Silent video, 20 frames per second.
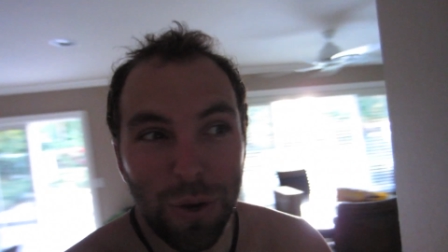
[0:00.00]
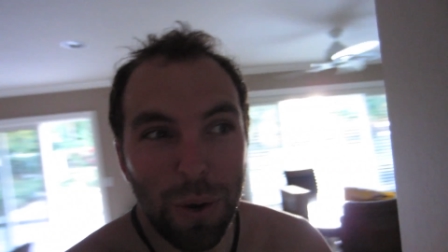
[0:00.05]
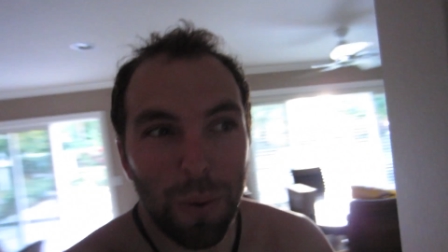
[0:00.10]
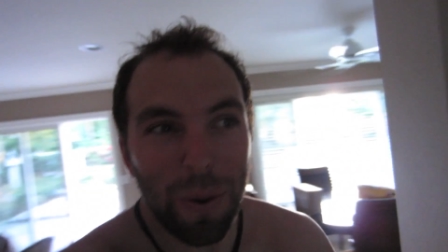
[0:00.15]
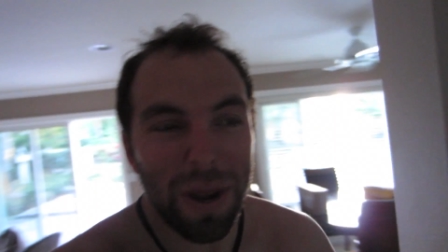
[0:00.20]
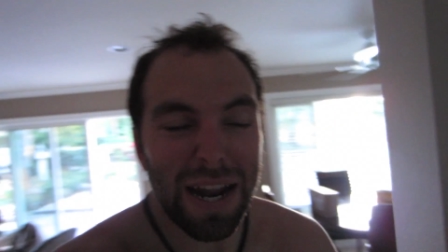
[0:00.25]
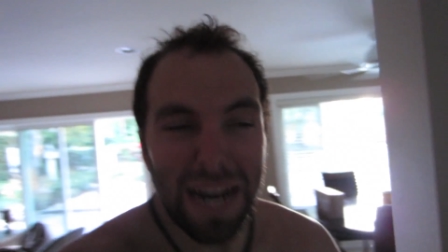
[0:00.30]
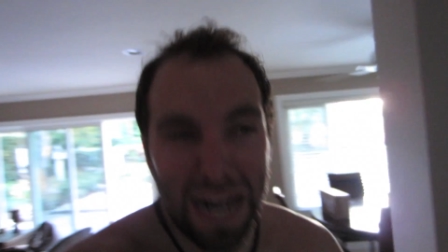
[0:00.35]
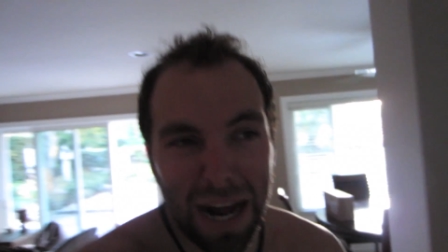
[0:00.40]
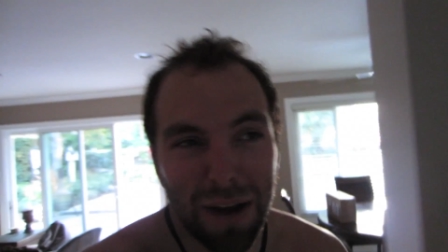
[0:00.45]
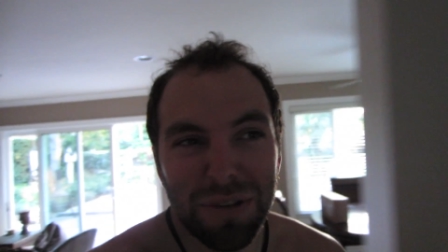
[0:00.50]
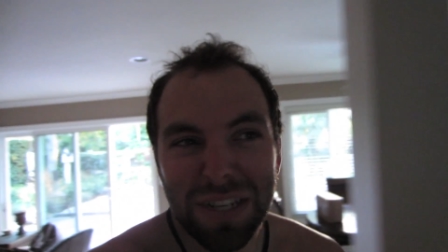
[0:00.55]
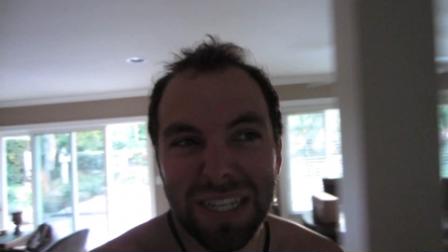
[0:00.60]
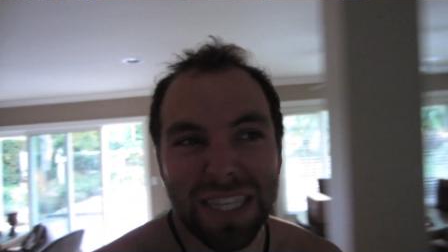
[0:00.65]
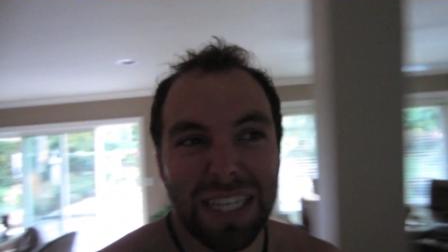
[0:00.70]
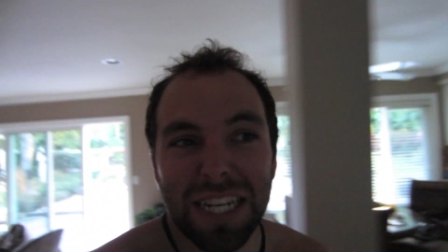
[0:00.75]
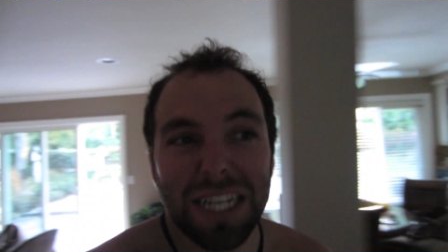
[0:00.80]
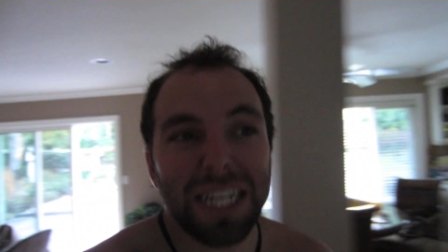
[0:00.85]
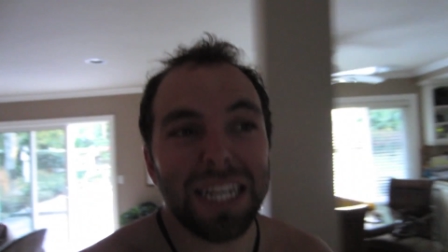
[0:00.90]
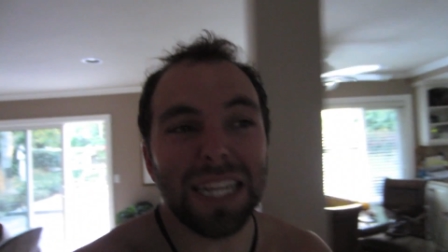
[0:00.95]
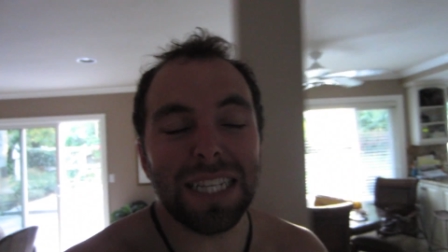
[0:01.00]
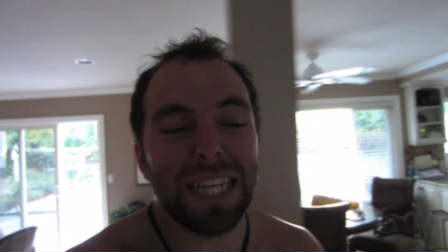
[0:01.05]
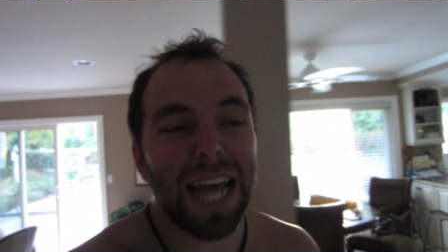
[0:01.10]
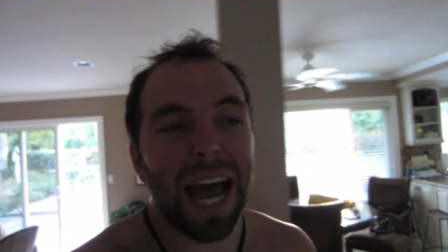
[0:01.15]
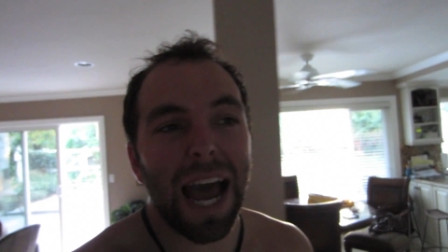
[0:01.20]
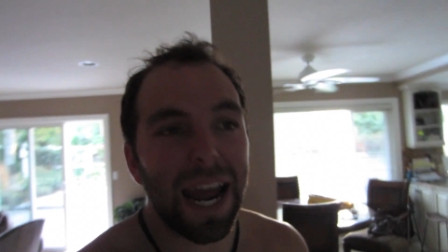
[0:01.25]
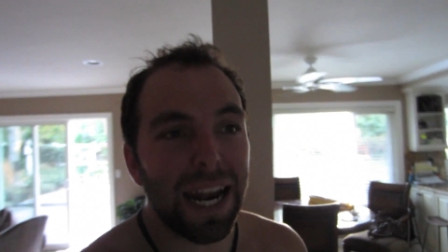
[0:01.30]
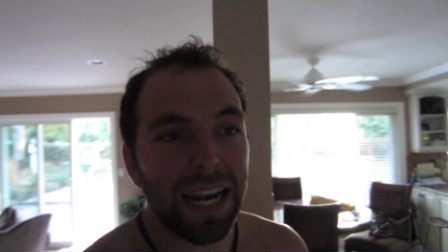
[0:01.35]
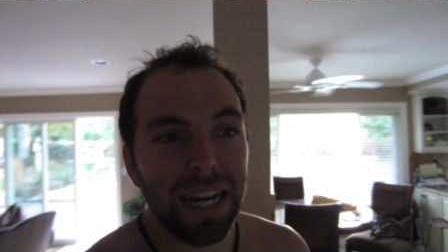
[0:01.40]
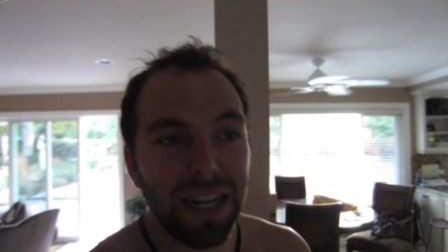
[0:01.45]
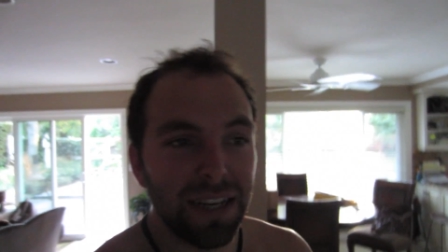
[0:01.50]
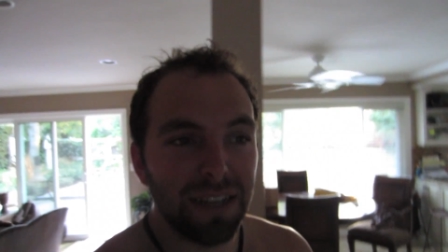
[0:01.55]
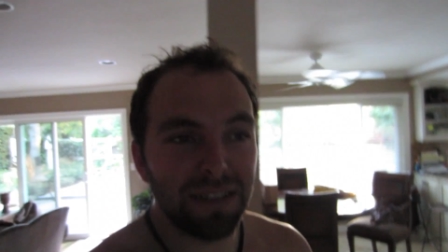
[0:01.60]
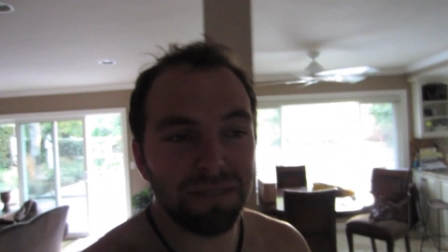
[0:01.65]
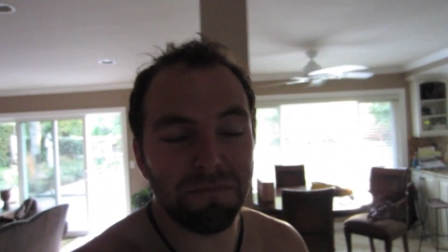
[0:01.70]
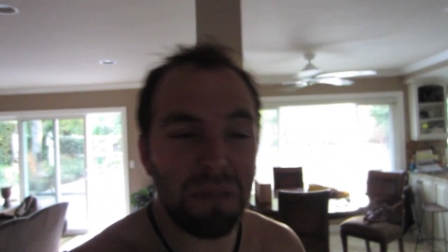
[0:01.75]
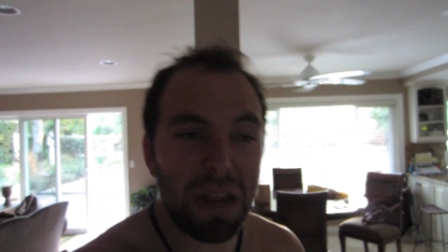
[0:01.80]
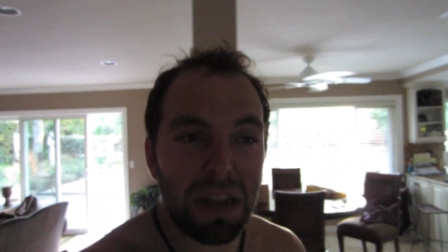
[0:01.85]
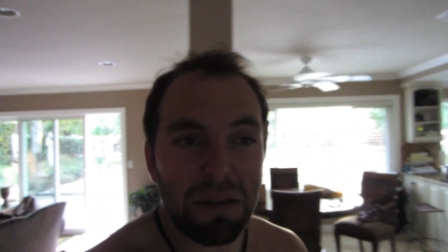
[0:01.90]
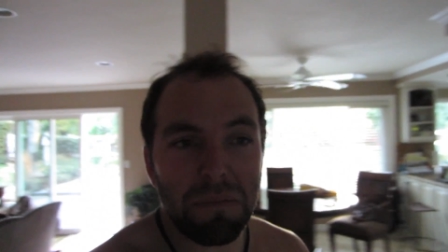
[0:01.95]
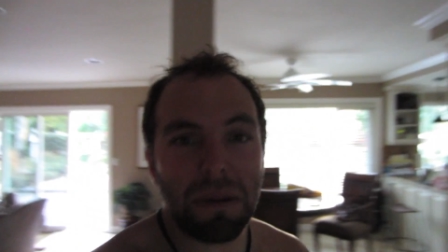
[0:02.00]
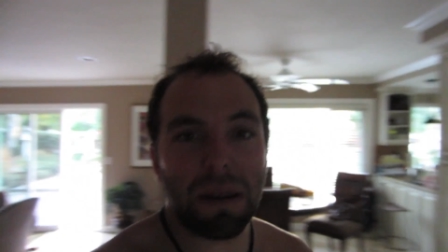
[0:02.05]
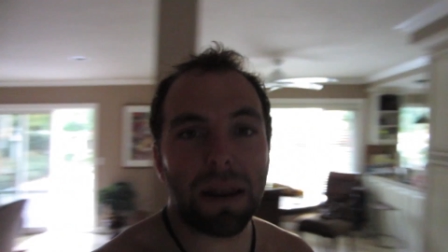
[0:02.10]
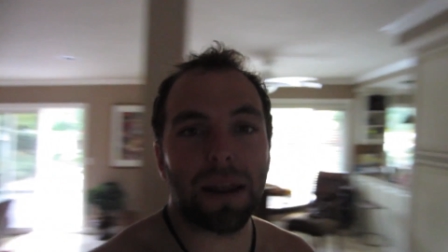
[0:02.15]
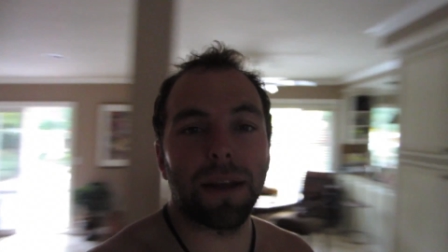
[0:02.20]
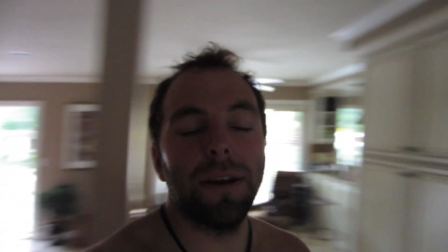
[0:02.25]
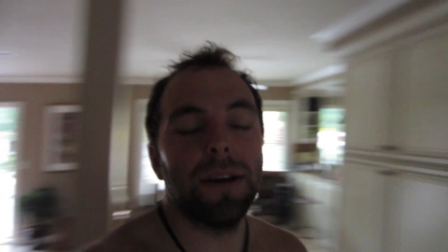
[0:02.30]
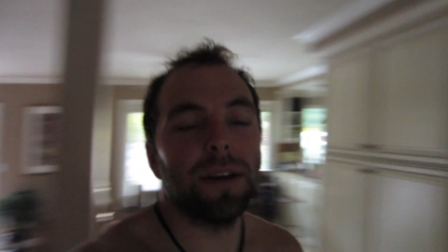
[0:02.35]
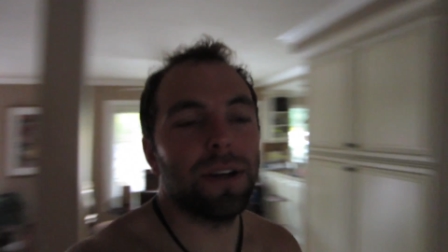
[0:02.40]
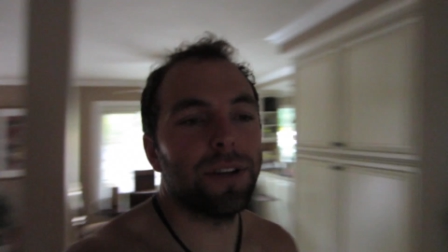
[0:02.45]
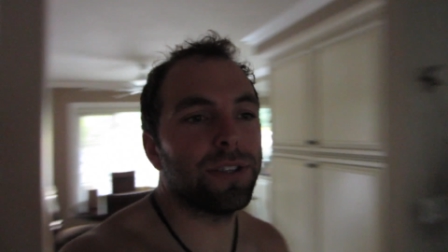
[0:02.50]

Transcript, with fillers: do it, and I'll just sit to the side. Naming.